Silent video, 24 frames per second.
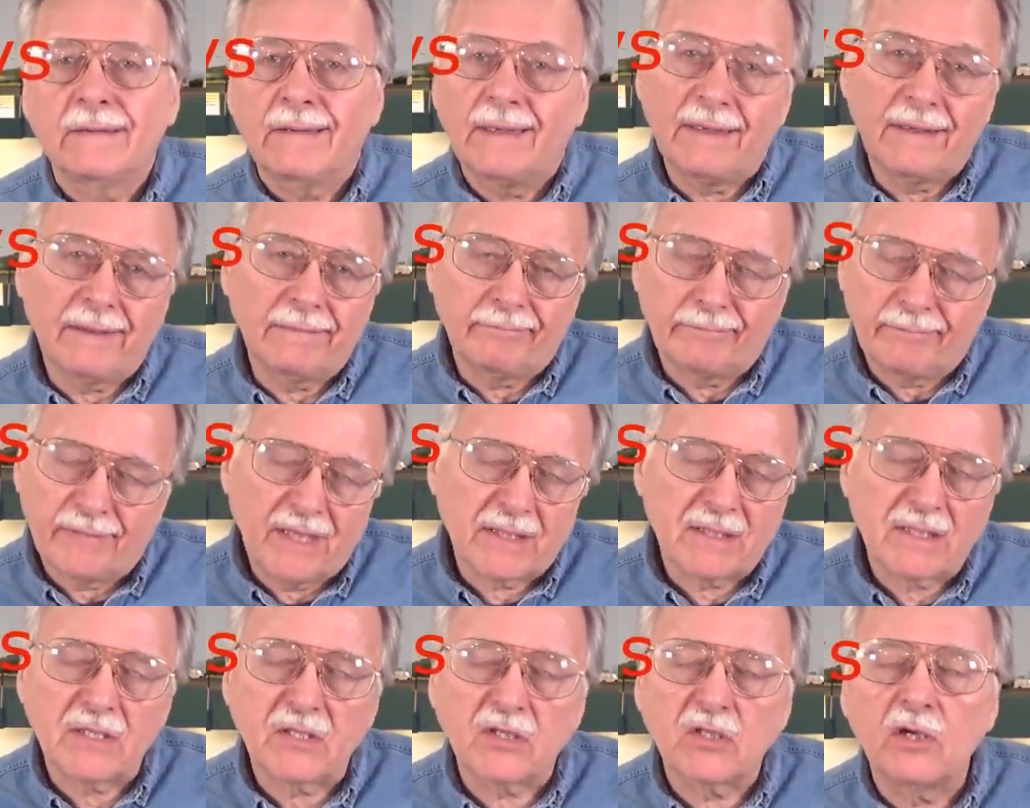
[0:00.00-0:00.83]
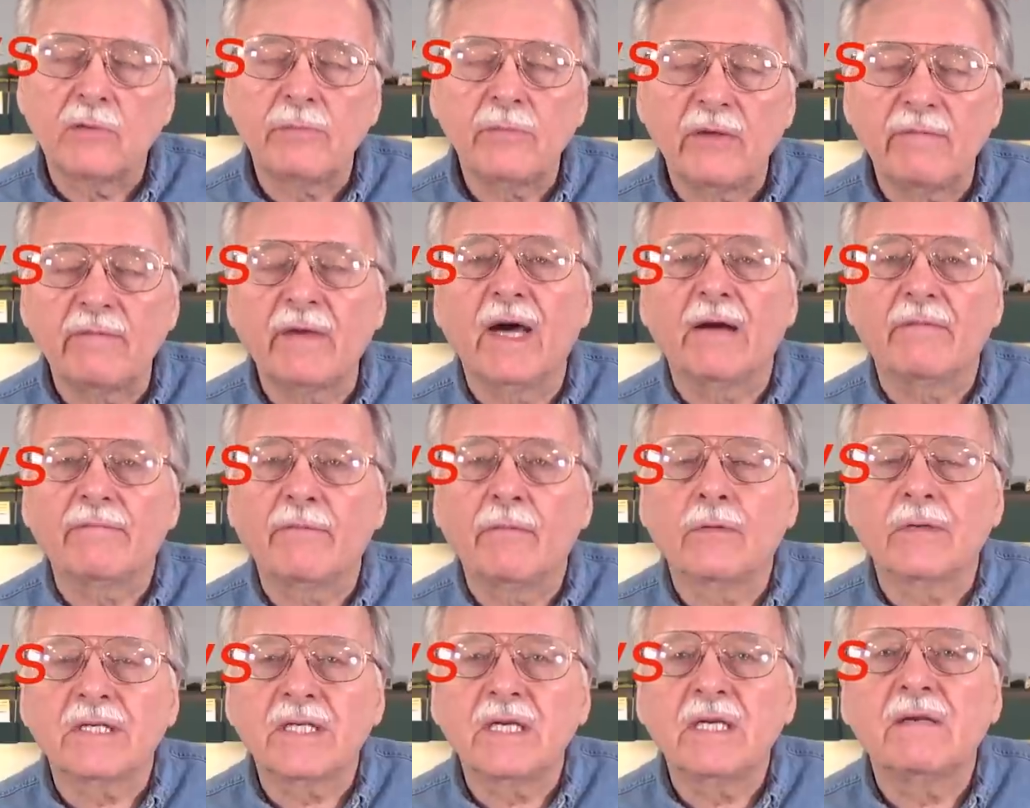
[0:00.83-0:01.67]
It, let's assume you've got
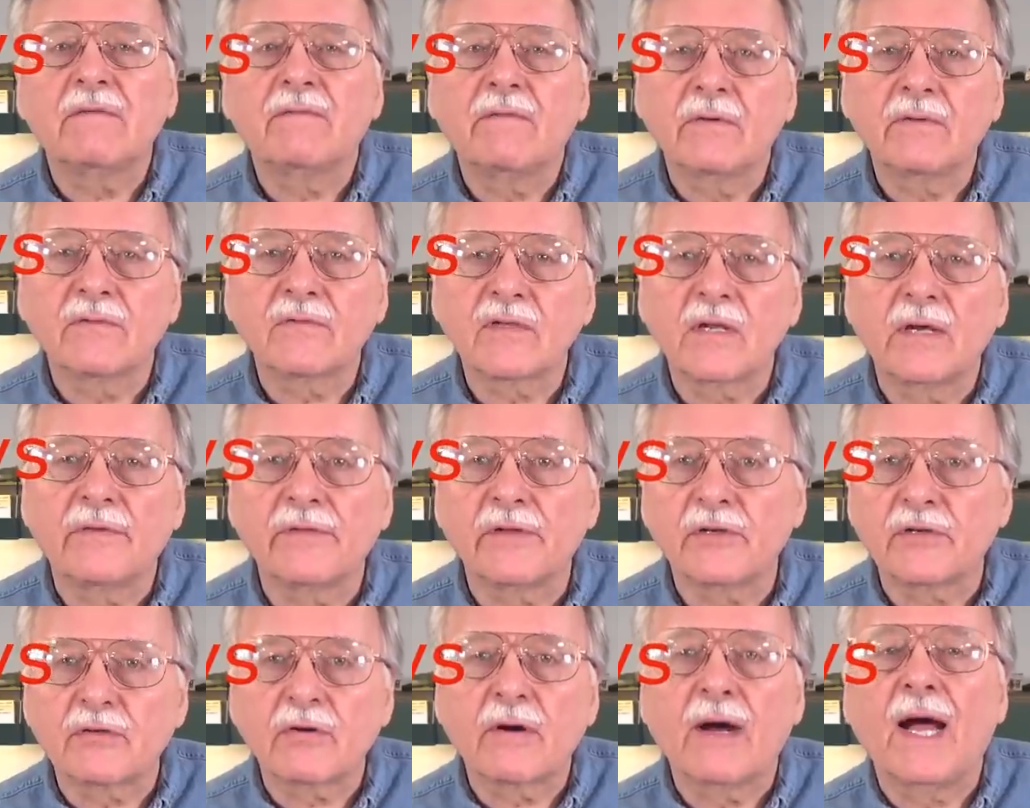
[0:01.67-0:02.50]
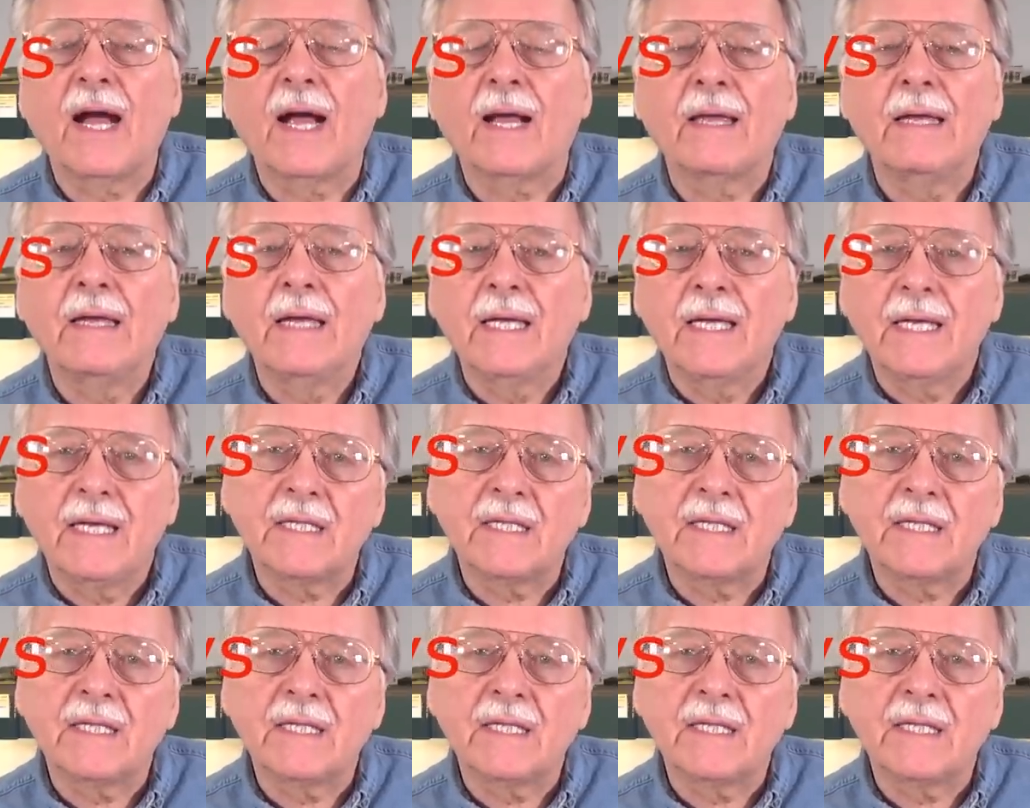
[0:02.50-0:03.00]
fourteen volts on the track.